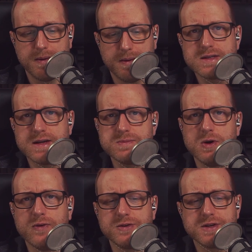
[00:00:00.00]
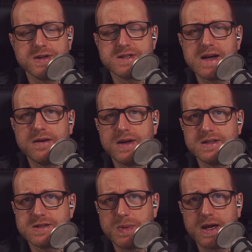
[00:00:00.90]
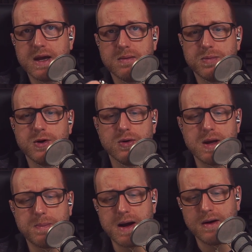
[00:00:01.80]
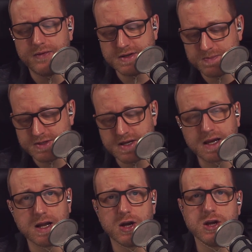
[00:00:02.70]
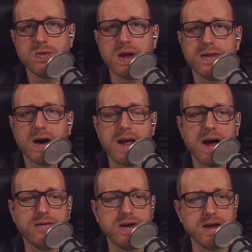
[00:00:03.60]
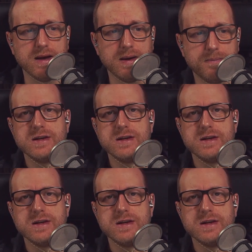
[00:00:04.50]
So let's move on to the sound then, speaking purely about this particular unit that I have here.